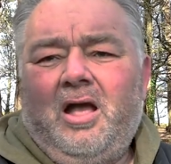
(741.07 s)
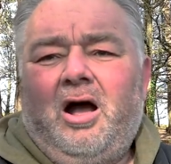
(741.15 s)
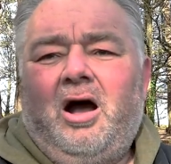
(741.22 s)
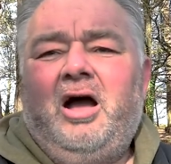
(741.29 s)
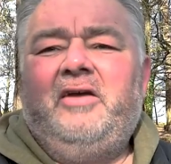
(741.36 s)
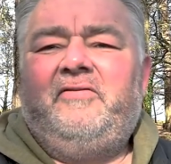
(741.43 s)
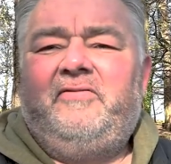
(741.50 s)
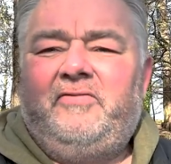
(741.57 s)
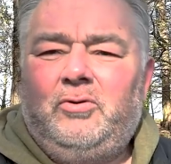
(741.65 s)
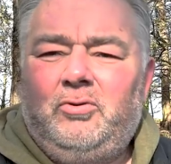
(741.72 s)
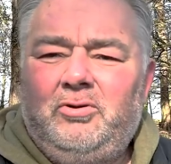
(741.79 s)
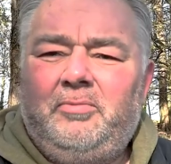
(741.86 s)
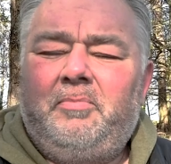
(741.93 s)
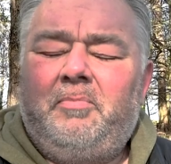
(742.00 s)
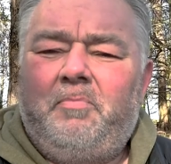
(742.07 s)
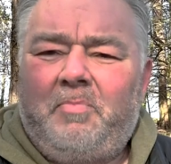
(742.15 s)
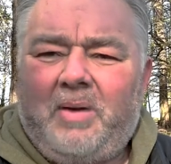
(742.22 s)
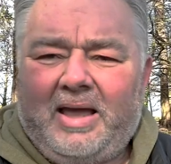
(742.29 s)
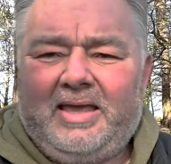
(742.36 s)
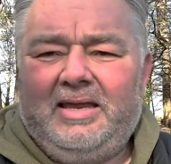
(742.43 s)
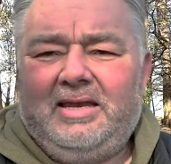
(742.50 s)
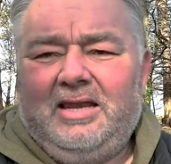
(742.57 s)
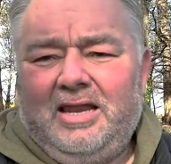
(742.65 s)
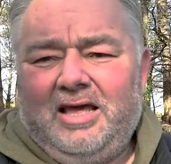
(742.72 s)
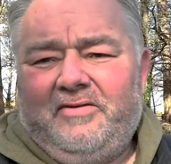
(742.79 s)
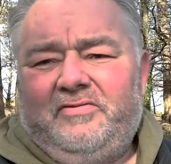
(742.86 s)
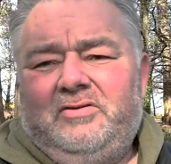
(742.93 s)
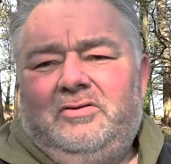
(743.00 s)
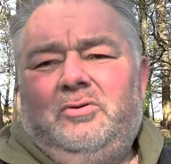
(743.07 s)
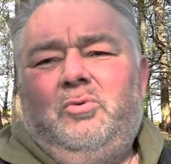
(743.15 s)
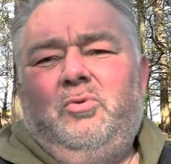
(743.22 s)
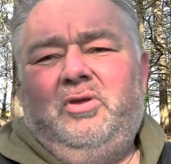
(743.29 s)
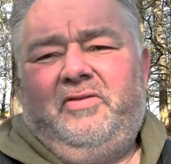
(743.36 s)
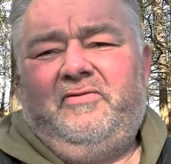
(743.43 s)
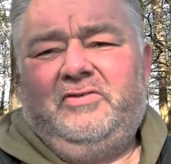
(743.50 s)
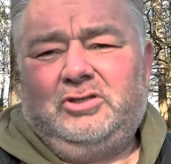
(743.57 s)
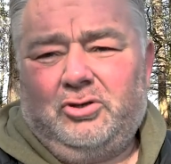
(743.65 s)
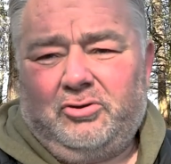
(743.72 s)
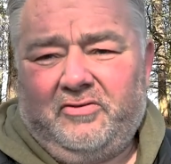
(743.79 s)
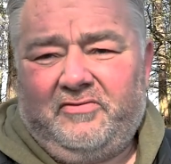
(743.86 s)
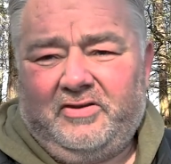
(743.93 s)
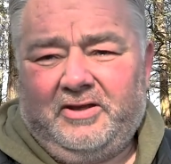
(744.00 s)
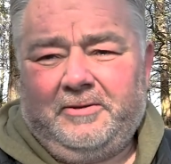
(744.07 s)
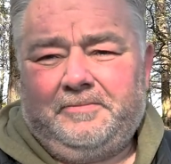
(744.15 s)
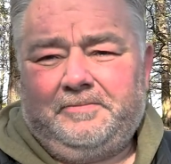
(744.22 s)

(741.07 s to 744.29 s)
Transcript: I have fallen back in love with photography.